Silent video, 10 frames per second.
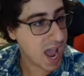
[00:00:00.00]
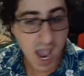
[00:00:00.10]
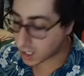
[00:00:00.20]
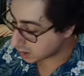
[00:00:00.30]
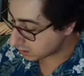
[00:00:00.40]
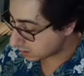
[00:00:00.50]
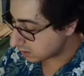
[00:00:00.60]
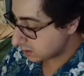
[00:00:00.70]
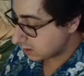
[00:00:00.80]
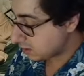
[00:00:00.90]
pack.
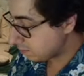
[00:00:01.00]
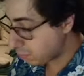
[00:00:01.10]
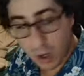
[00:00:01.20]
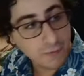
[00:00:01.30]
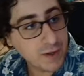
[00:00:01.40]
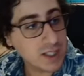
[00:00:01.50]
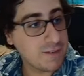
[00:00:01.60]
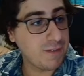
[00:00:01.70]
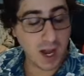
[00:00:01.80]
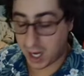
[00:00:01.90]

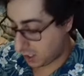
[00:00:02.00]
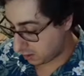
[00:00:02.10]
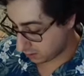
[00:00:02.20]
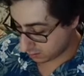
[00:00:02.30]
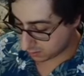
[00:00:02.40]
Perfectly fine.